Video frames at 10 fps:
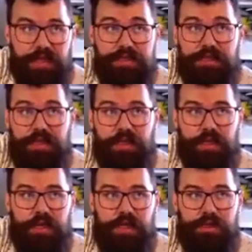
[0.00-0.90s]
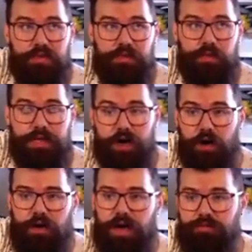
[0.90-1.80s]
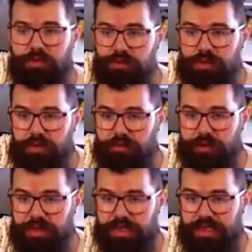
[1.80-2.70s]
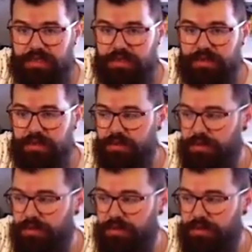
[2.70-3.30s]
that we all have musical abilities.